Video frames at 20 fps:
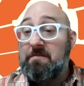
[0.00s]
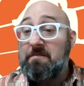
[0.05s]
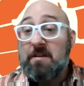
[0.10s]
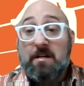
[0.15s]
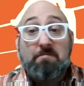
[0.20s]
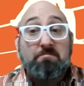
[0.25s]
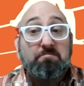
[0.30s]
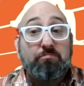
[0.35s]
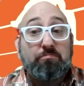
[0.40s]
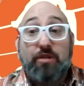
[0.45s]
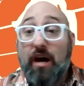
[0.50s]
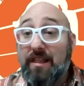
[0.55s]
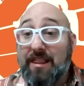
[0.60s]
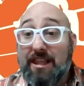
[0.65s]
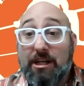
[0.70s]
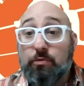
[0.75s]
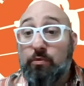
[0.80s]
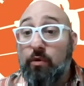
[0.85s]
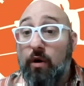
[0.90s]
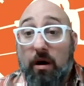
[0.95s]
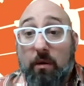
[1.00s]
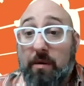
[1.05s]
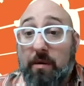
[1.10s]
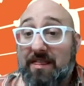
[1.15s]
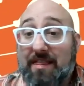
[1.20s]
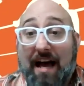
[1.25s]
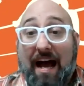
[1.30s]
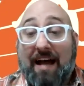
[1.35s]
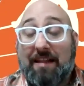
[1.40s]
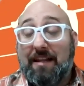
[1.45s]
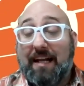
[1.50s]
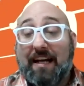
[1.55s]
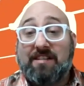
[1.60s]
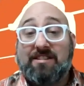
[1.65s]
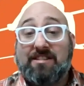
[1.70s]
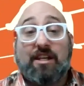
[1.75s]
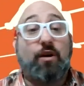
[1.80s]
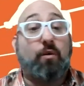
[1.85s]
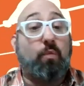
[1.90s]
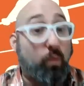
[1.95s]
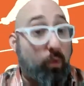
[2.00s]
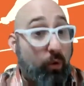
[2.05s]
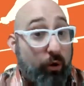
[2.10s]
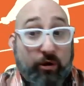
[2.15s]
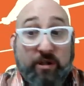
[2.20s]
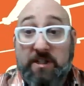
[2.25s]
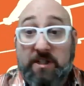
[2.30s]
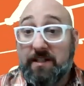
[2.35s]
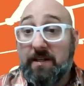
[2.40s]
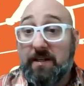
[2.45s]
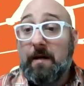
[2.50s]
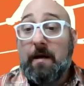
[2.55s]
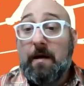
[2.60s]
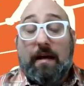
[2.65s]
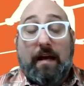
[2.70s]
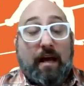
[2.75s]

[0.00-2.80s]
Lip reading: And nothing wrong with that. Like I said, it worked.